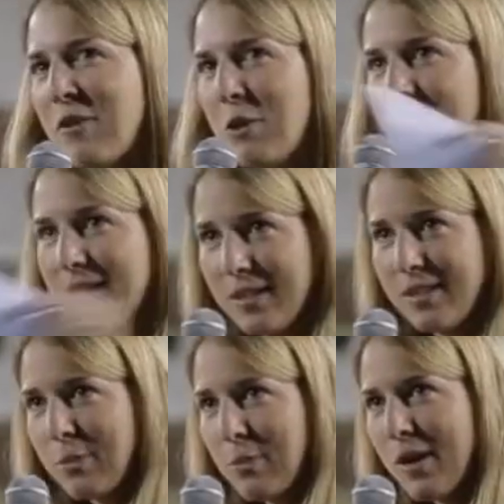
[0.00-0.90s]
after you
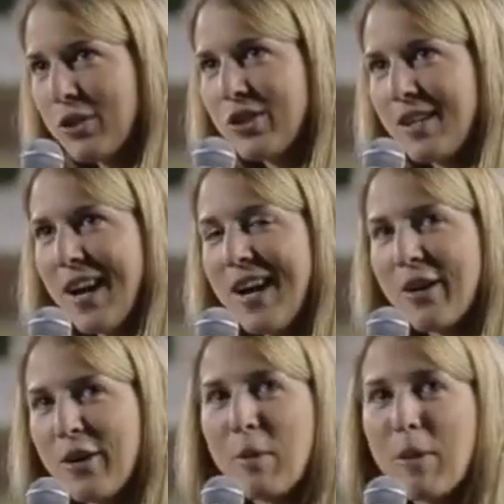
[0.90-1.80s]
listen to Merge
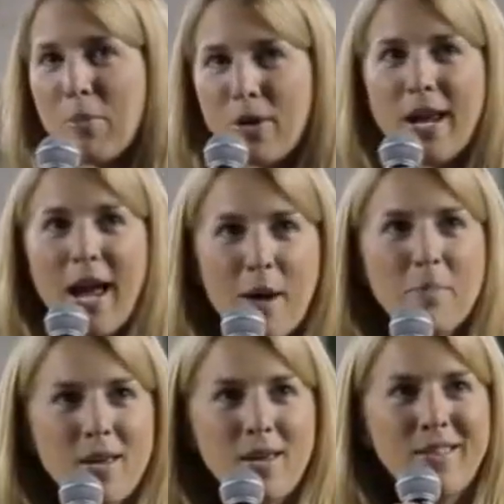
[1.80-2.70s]
tonight, you're going to be pretty
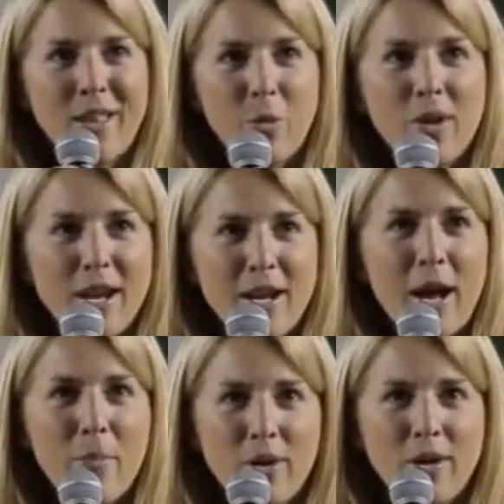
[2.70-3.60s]
happy that we're
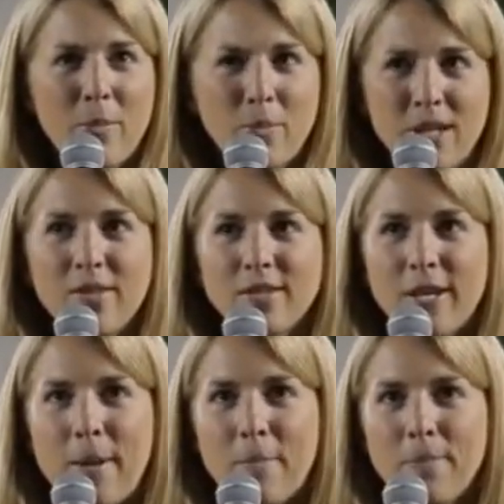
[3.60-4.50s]
99.9%
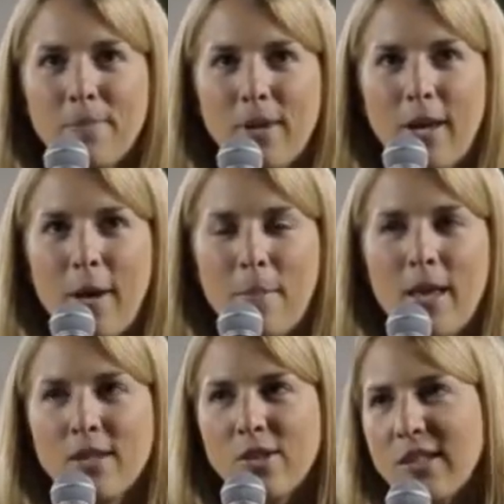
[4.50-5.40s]
the same, okay?
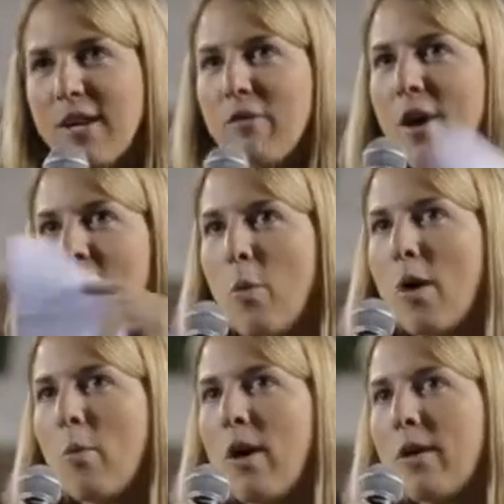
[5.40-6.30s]
So let's give her another
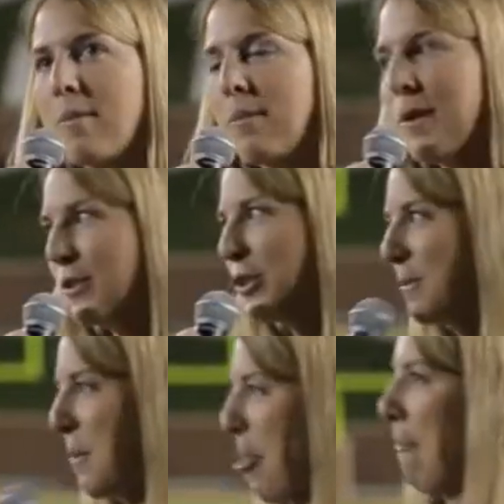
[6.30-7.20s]
warm welcome, Merge.